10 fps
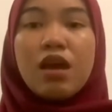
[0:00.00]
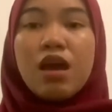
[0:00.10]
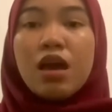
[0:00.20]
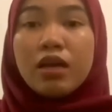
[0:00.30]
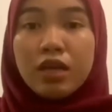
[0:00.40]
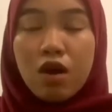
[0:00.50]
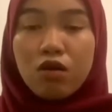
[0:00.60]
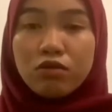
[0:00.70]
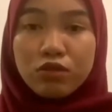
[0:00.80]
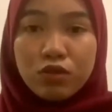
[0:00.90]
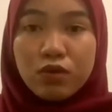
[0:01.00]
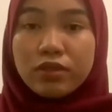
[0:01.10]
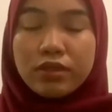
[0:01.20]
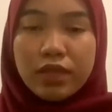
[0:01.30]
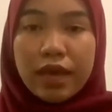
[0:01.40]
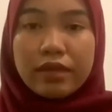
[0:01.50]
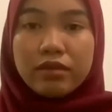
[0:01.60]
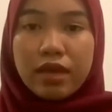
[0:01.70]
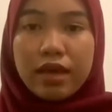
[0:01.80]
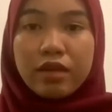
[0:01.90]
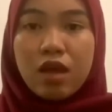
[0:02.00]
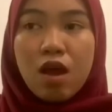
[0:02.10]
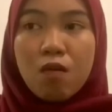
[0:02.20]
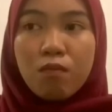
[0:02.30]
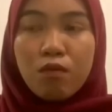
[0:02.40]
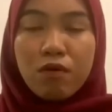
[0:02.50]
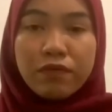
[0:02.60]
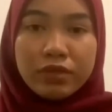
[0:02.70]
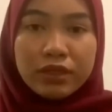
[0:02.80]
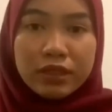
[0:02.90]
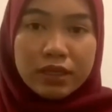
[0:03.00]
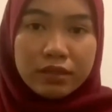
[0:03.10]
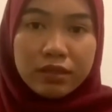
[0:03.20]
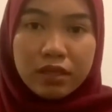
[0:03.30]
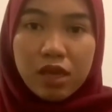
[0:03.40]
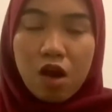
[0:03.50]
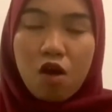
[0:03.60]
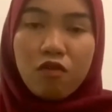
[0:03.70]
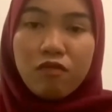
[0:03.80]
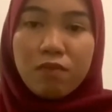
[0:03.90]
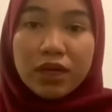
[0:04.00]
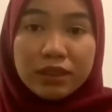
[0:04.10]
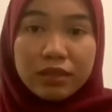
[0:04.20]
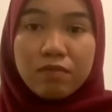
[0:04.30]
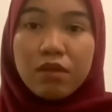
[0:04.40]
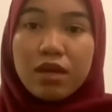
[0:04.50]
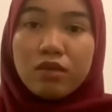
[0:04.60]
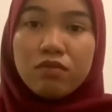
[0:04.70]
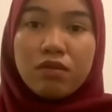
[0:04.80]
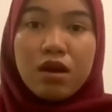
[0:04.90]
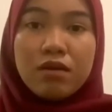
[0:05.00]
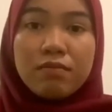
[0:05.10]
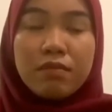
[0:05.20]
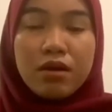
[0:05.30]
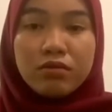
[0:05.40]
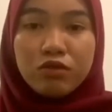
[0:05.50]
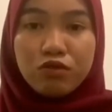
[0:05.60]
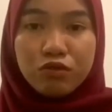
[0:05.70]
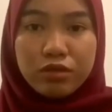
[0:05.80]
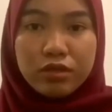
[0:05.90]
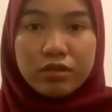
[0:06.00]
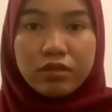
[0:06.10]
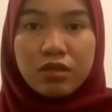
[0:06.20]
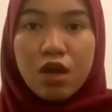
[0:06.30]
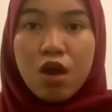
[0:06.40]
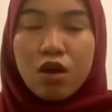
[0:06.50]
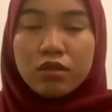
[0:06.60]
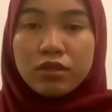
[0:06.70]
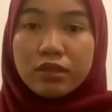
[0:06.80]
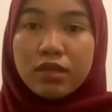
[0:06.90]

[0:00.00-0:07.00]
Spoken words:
He also said that proficiency of Bahasa Melayu among students still